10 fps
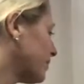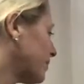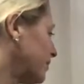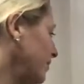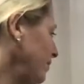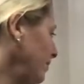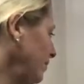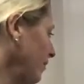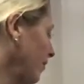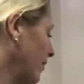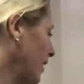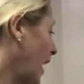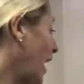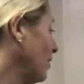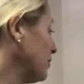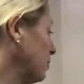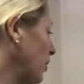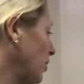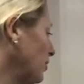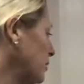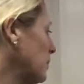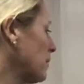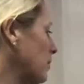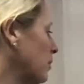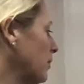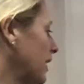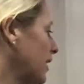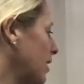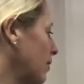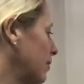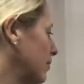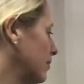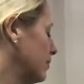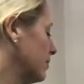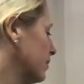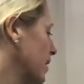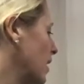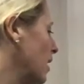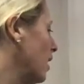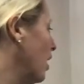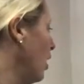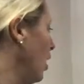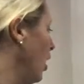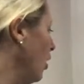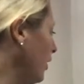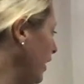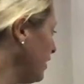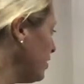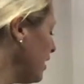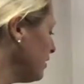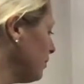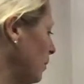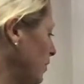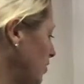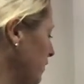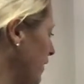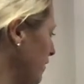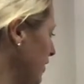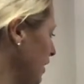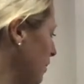House Pose. House Pose? Maybe we'll make it up. Okay, Jackson, what was your favorite thing